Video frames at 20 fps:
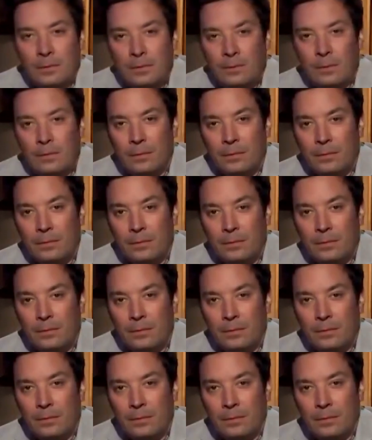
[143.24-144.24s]

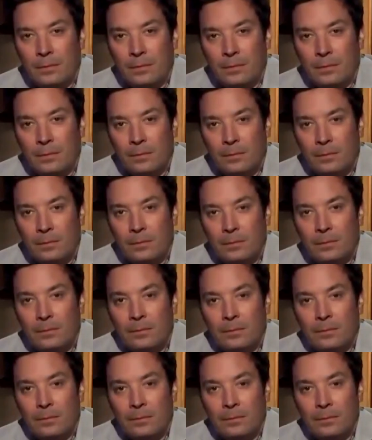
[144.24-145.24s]

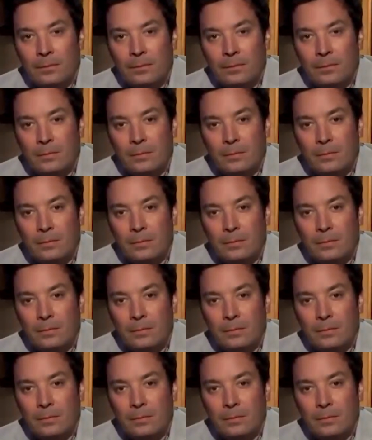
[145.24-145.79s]
(silent)